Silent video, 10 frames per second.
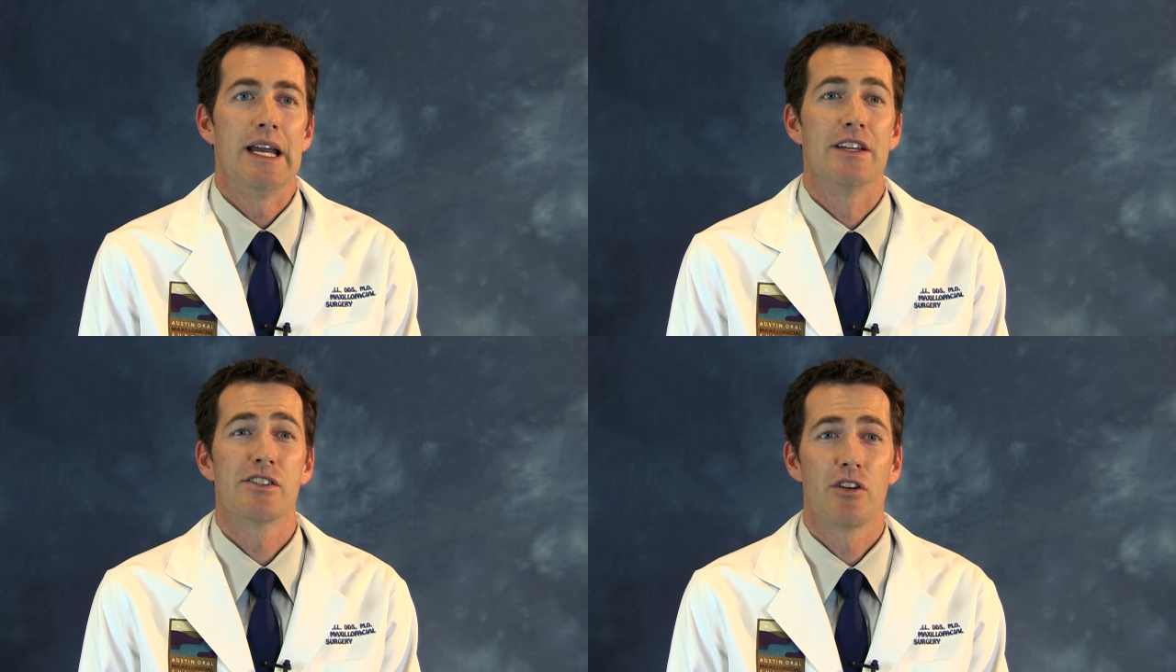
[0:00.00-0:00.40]

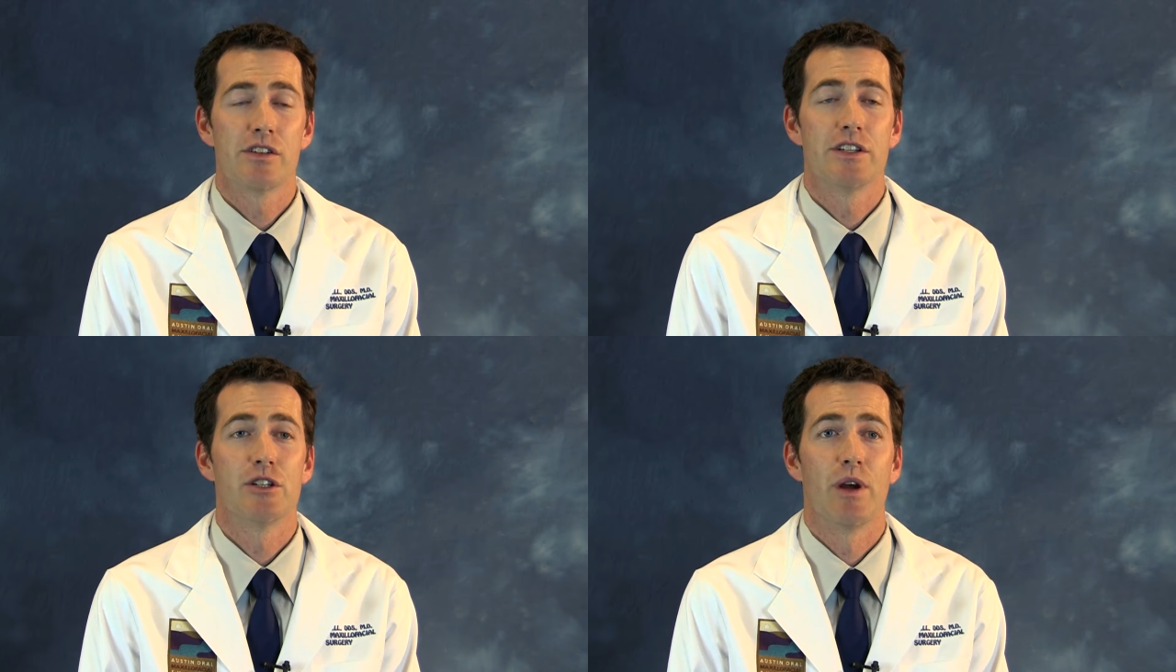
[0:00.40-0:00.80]
In
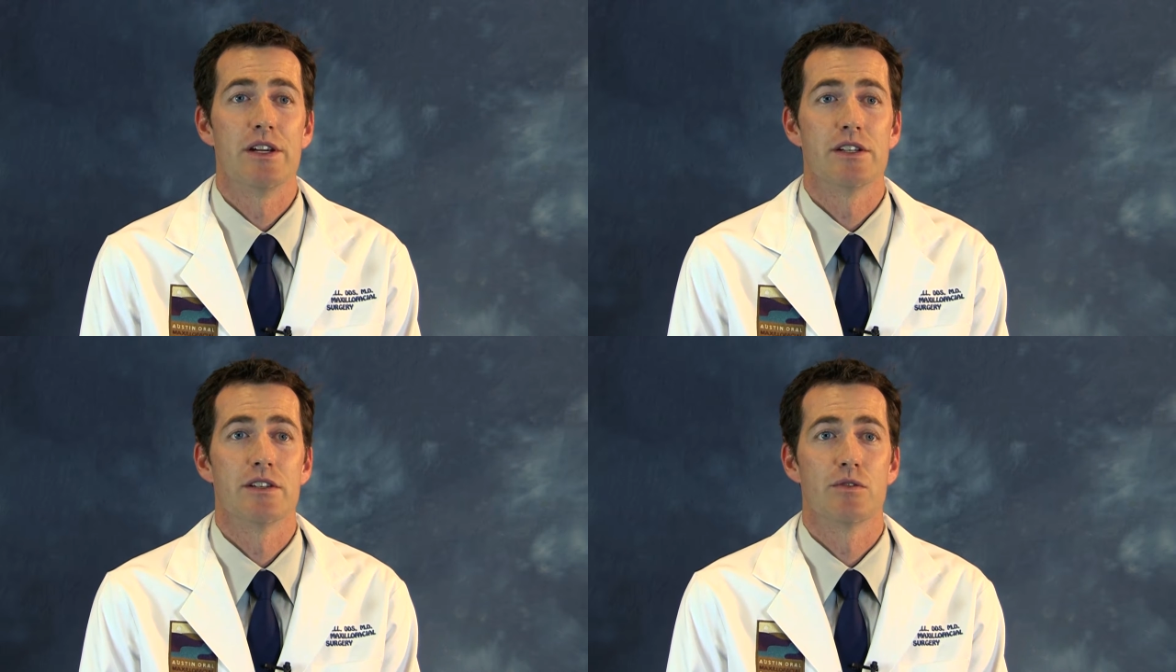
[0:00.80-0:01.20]
certain
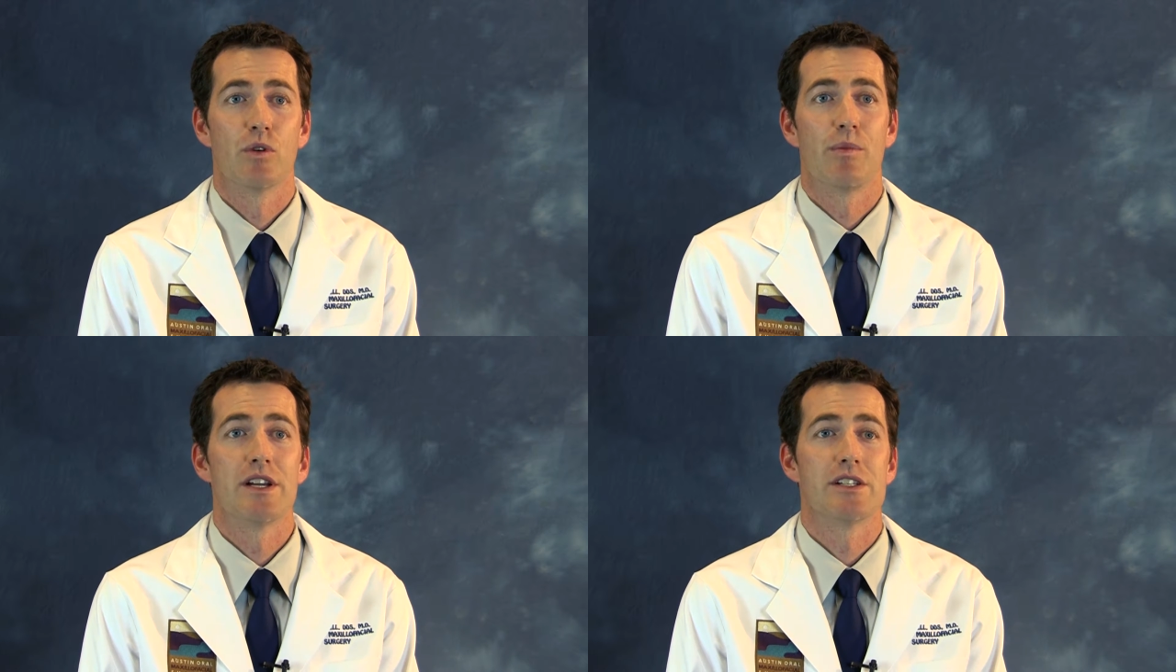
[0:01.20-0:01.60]
situations
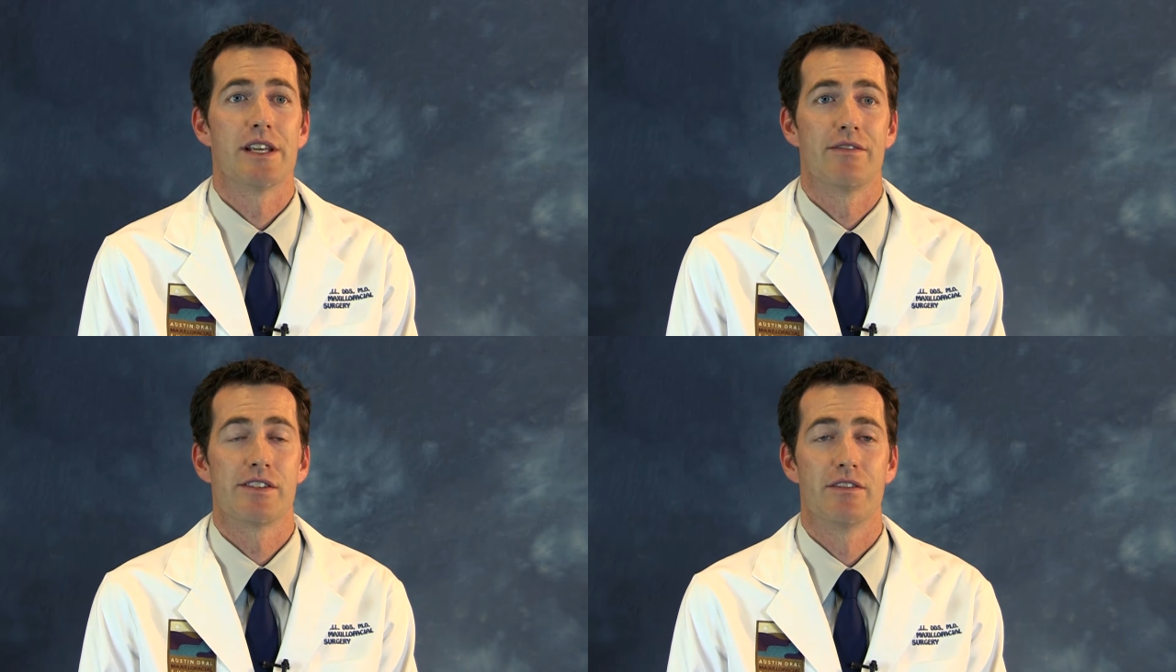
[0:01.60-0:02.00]
where patients
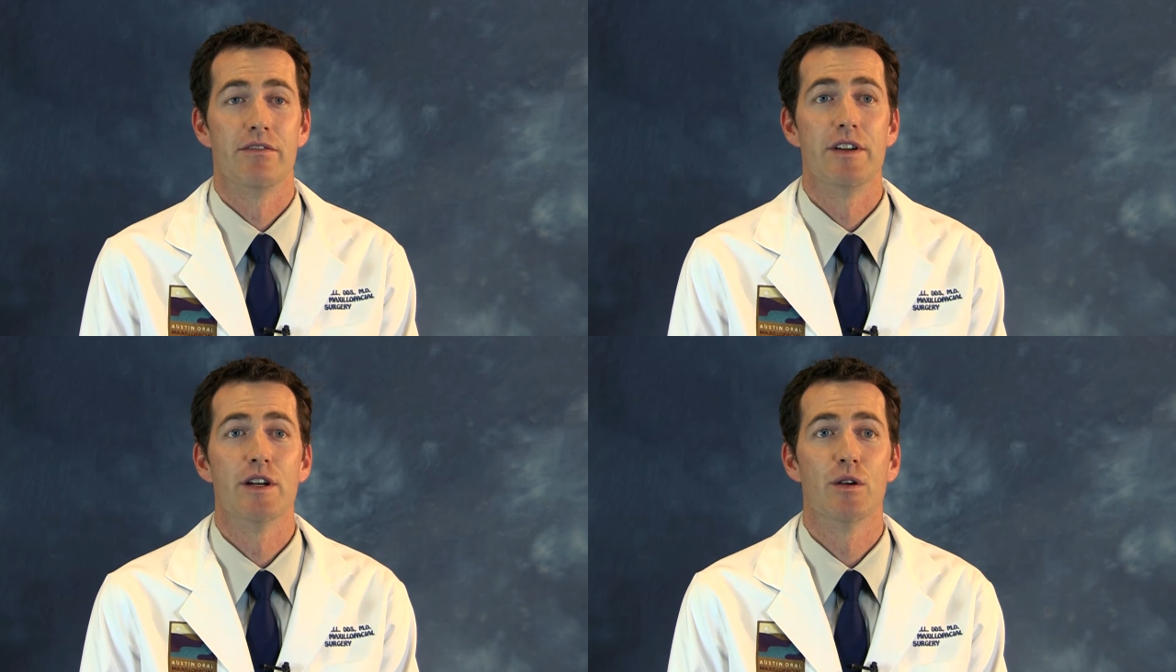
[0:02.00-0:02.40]
have
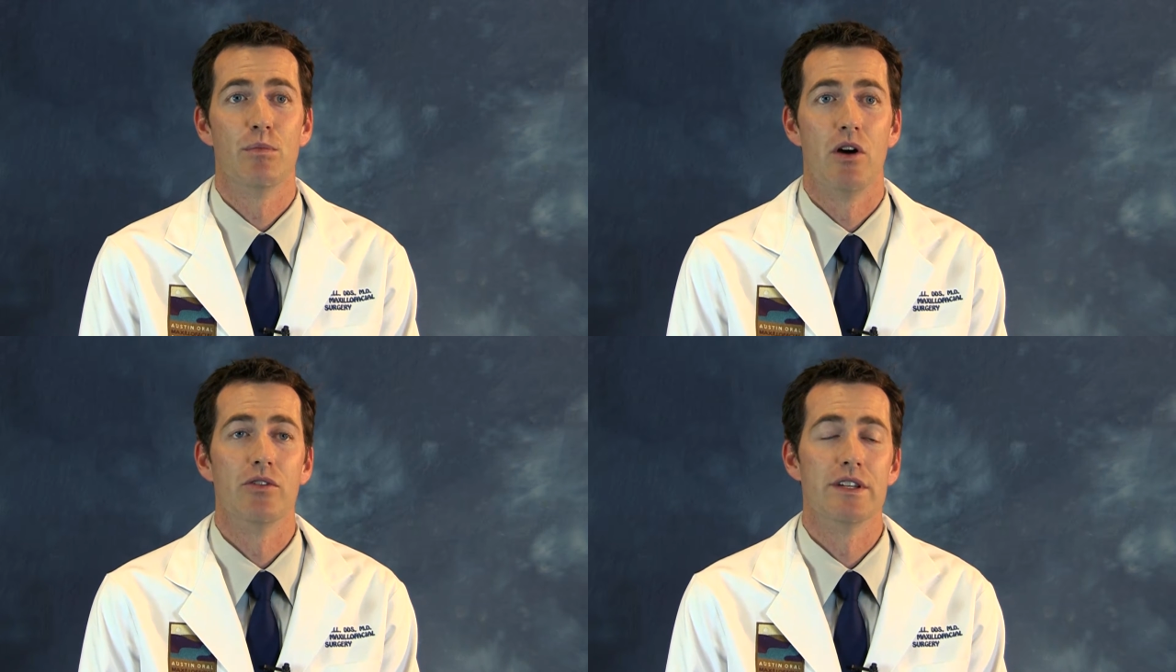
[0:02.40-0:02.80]
severe
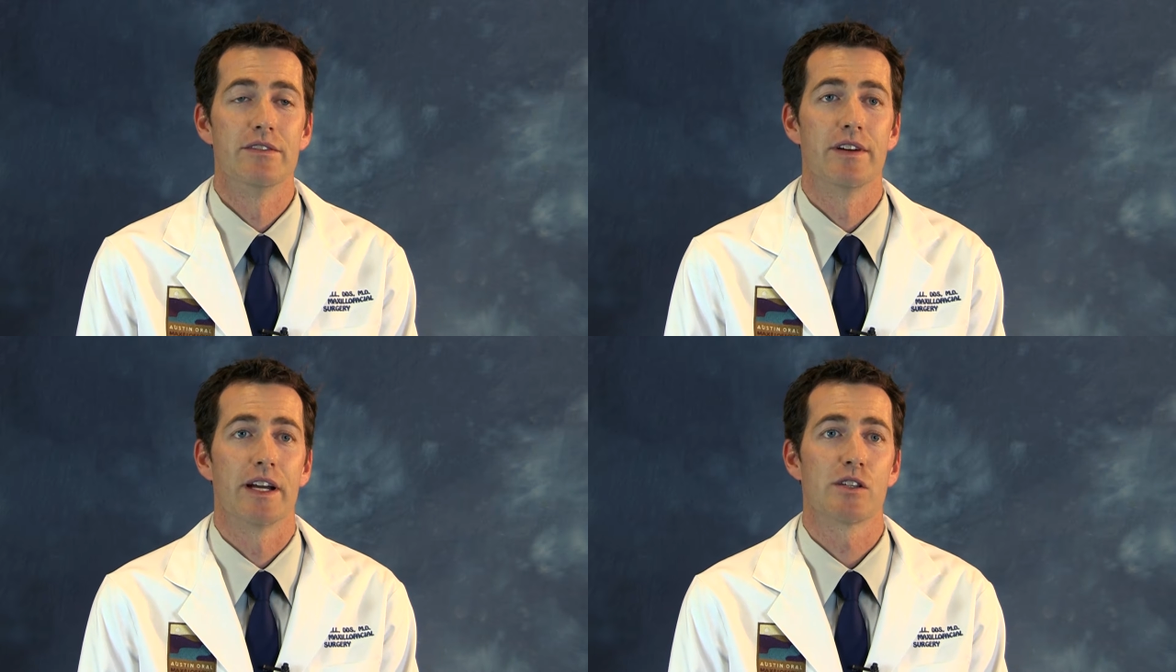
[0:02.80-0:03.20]
bone
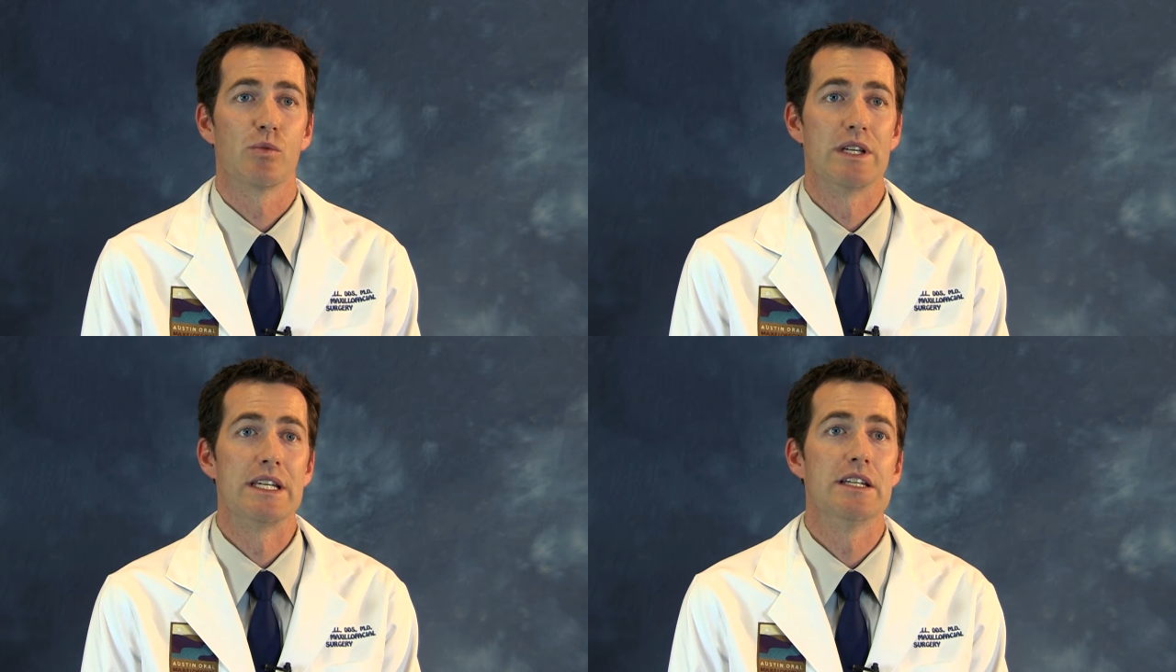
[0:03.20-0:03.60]
defects,
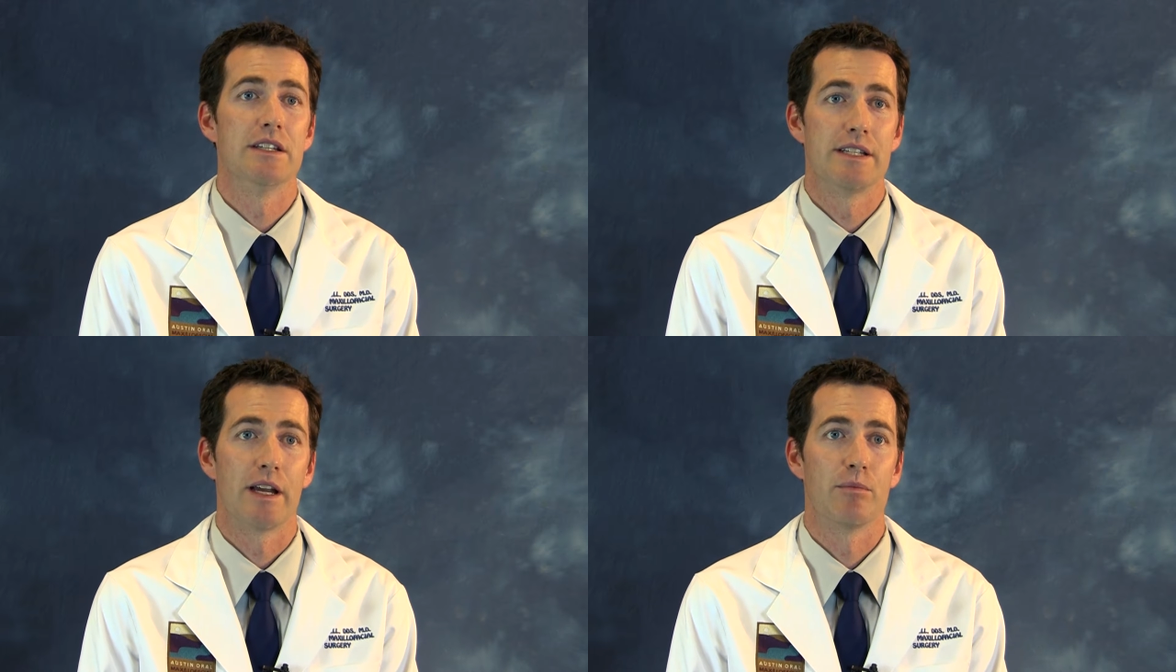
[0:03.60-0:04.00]
we need
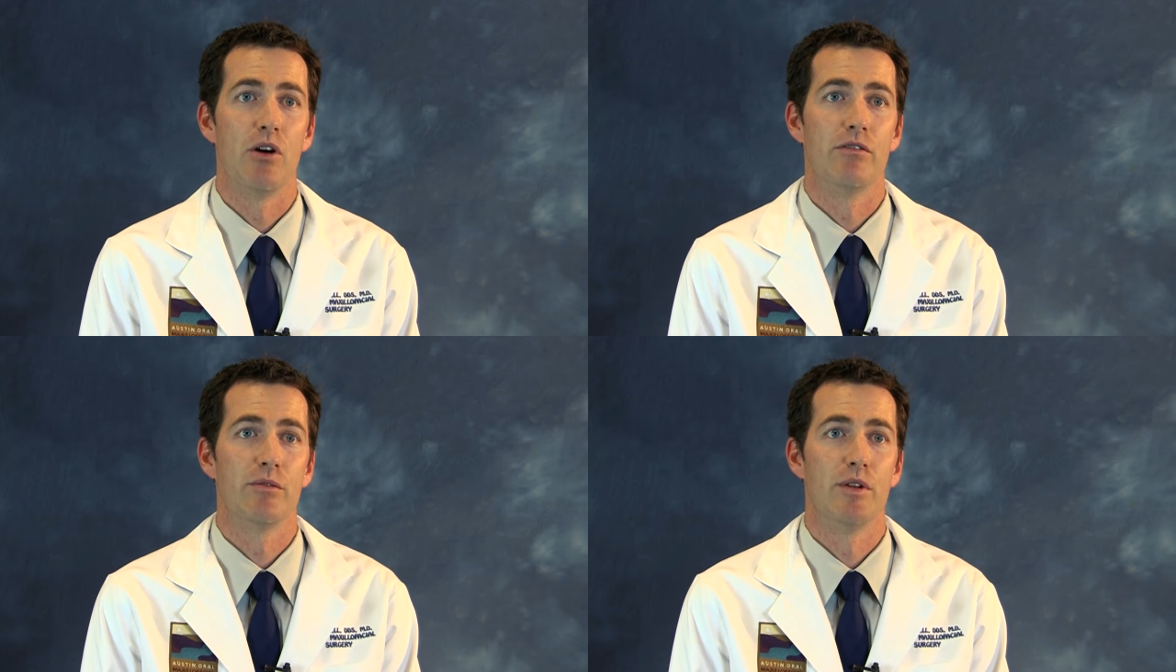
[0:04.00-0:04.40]
to take
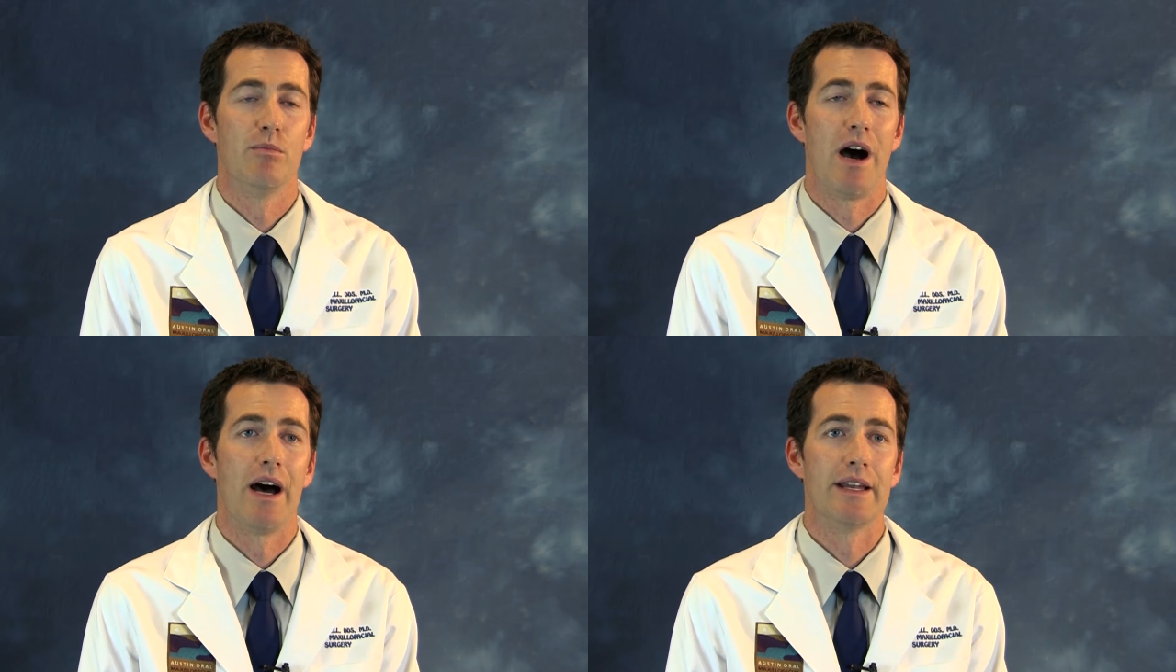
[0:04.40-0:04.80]
bone from their
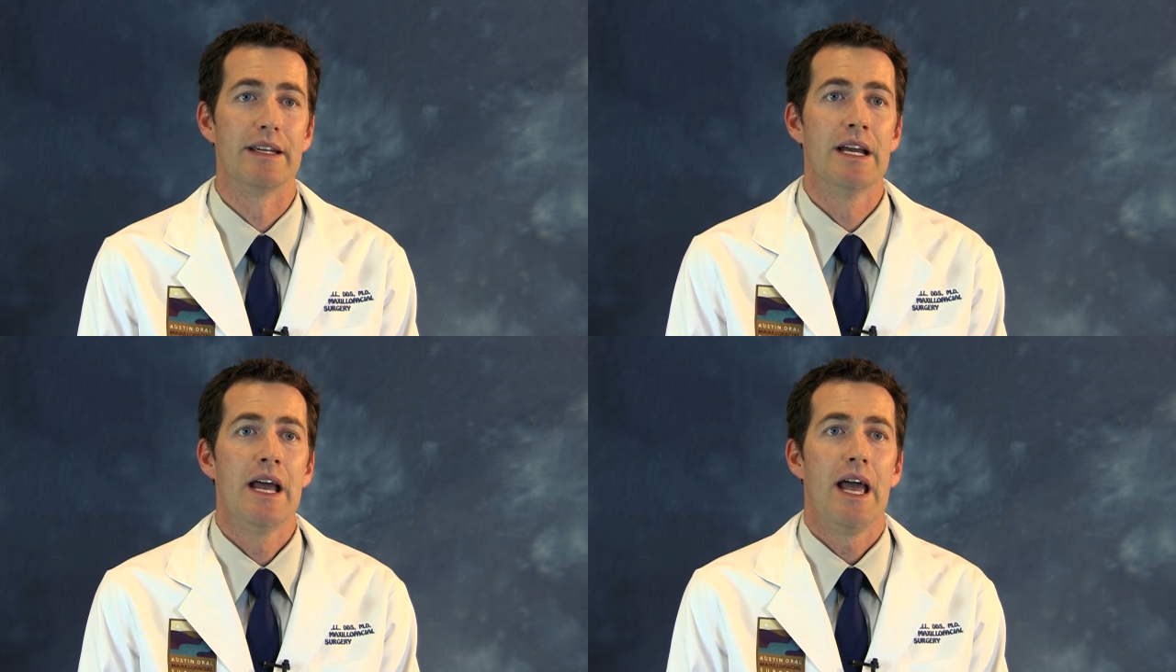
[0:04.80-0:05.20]
body,